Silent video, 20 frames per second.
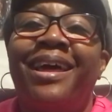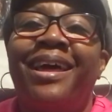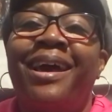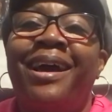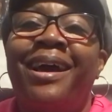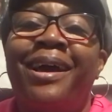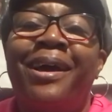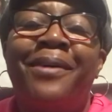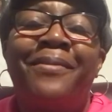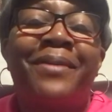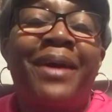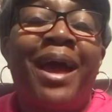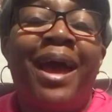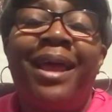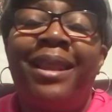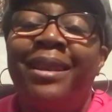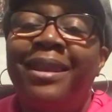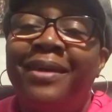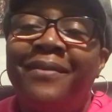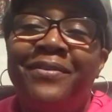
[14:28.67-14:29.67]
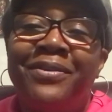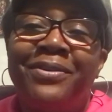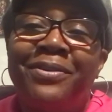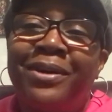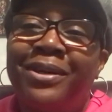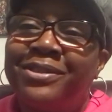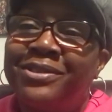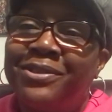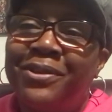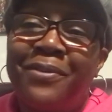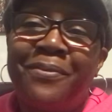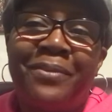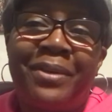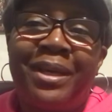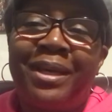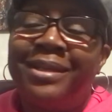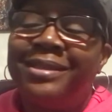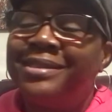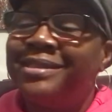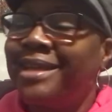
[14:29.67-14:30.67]
Um, I love you all so
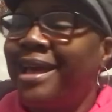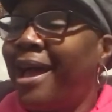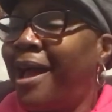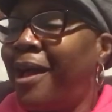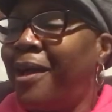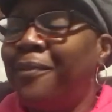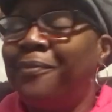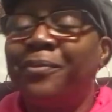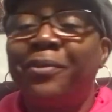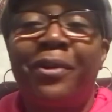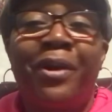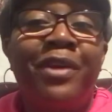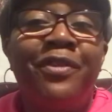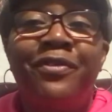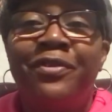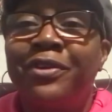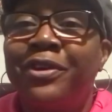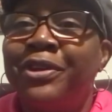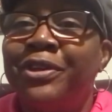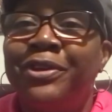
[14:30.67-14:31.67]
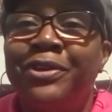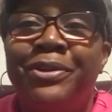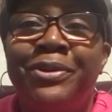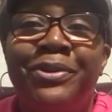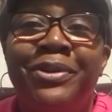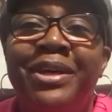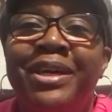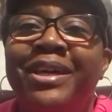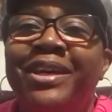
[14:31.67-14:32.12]
much. I pray for you.